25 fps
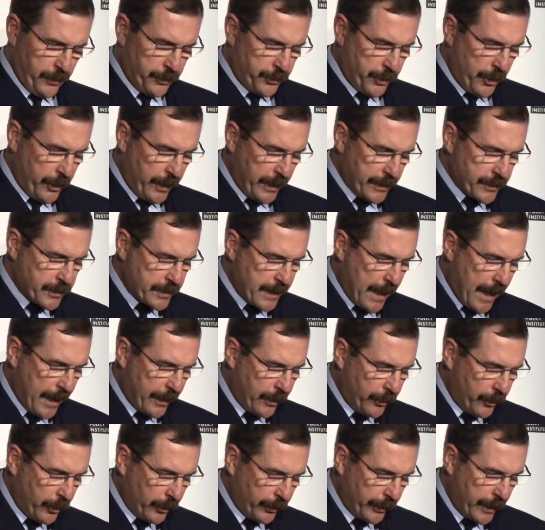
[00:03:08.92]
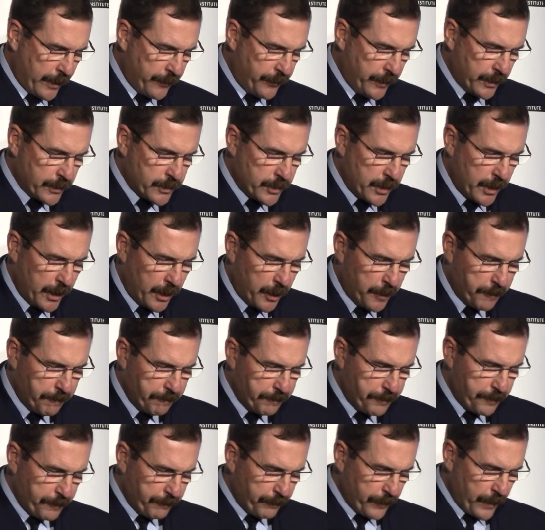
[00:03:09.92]
The journey started earlier this year
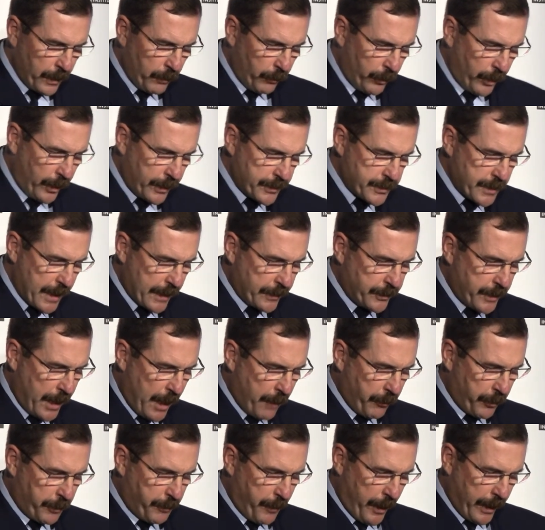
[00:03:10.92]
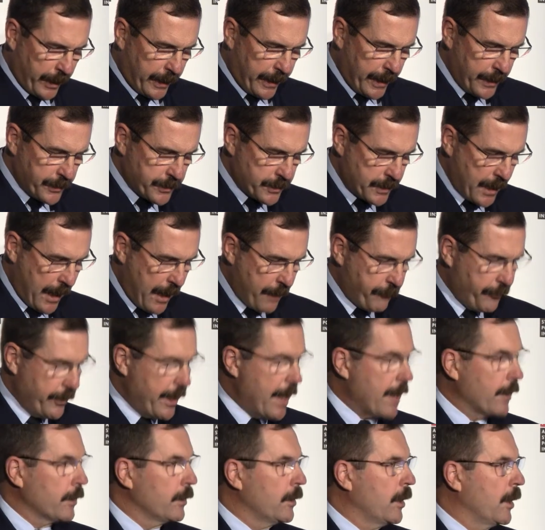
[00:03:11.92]
when I sat down with my key staff
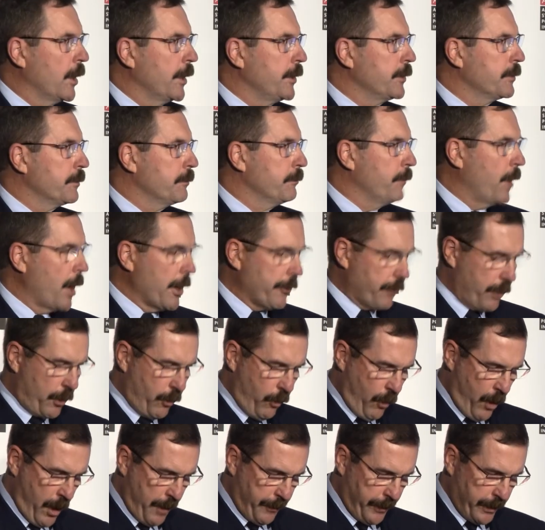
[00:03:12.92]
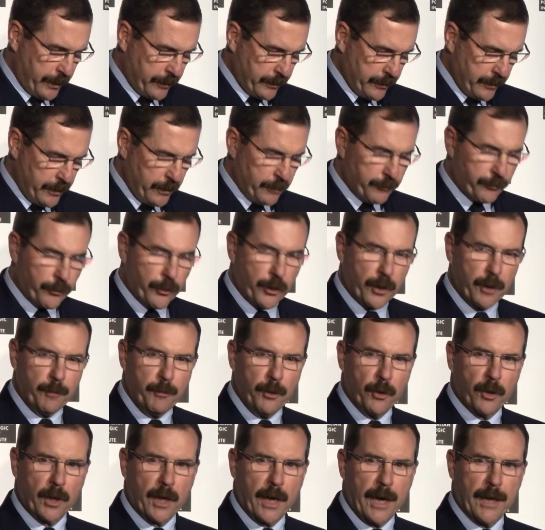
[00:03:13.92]
and outlined my requirement for a
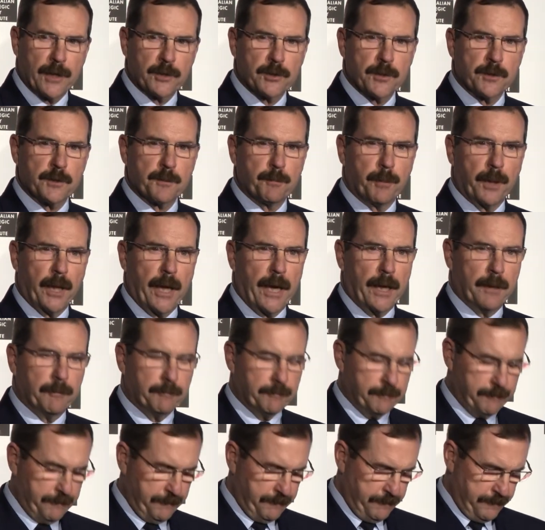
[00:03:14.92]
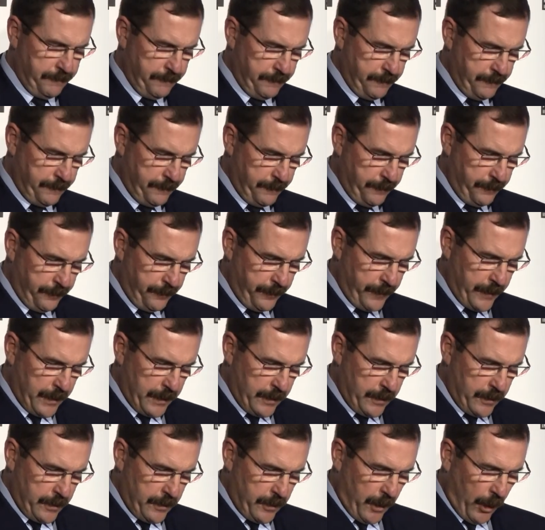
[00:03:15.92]
communications plan.
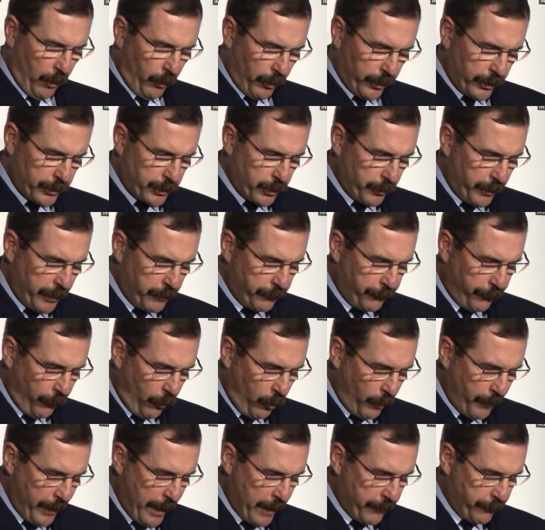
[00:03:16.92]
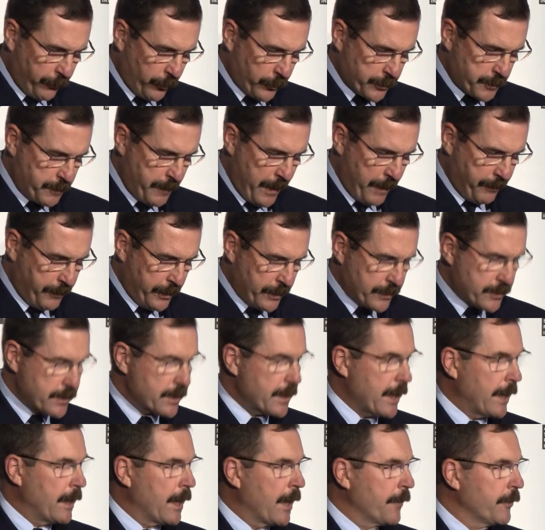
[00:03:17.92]
I wanted to inform Air Force
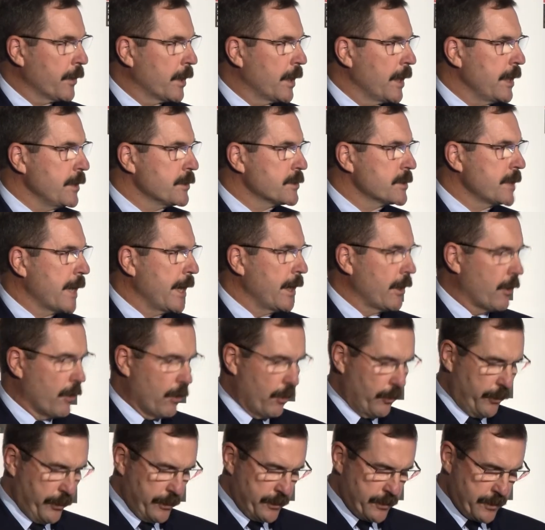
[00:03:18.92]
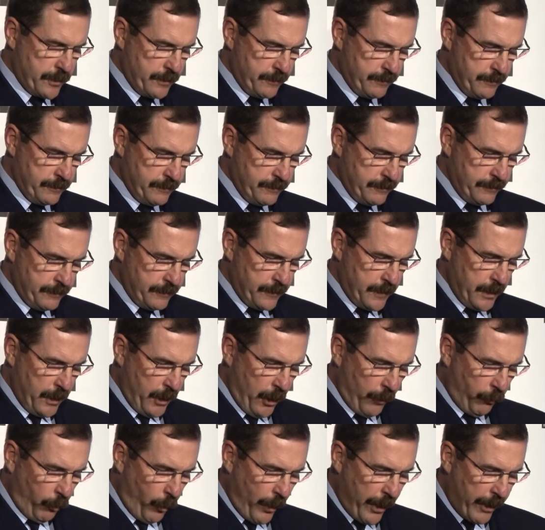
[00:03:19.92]
members and other key stakeholders
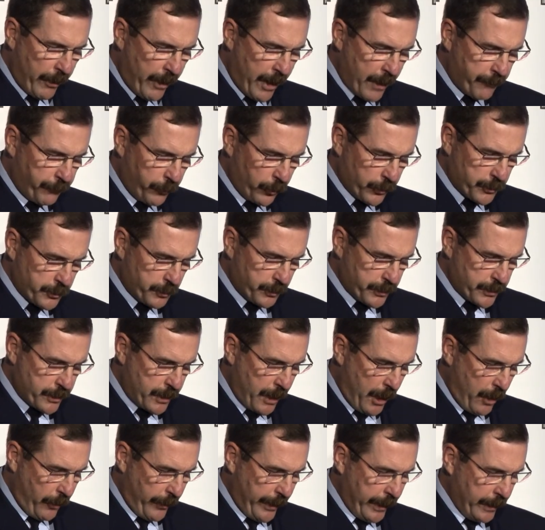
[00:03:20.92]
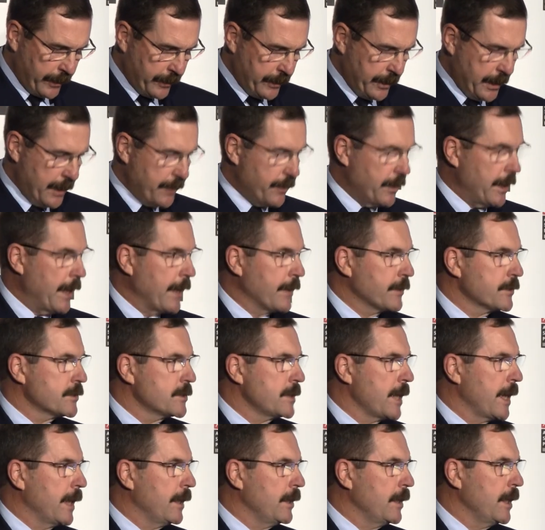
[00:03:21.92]
of where Air Force was going in the
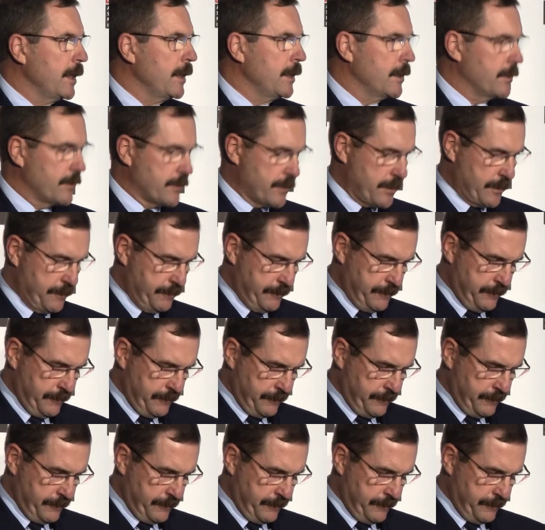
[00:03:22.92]
next 10 years